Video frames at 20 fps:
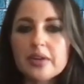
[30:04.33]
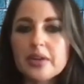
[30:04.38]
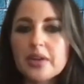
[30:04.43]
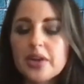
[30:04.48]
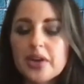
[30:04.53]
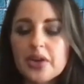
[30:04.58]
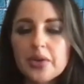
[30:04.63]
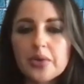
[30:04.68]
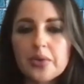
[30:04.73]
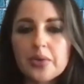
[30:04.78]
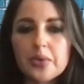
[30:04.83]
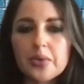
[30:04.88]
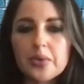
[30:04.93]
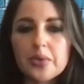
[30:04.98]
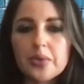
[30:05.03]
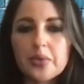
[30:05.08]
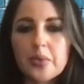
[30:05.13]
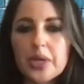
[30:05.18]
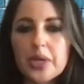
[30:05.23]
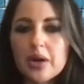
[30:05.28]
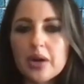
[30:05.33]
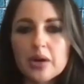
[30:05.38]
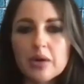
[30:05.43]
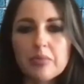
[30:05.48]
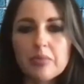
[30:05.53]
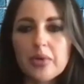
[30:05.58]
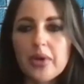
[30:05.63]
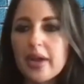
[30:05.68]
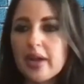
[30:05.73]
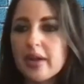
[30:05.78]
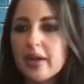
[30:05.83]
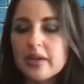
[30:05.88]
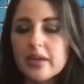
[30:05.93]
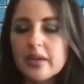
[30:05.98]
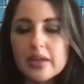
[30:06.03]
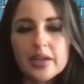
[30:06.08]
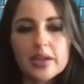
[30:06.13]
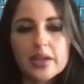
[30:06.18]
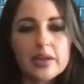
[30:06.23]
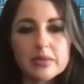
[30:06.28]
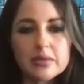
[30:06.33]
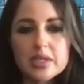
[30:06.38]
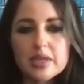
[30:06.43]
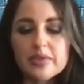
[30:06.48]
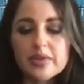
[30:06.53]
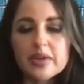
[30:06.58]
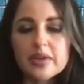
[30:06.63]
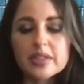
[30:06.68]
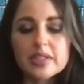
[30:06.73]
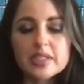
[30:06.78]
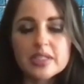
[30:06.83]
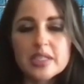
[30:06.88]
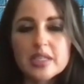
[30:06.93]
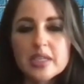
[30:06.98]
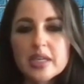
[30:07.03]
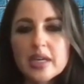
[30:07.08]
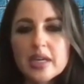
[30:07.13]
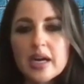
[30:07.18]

You know, we all bring, you know, different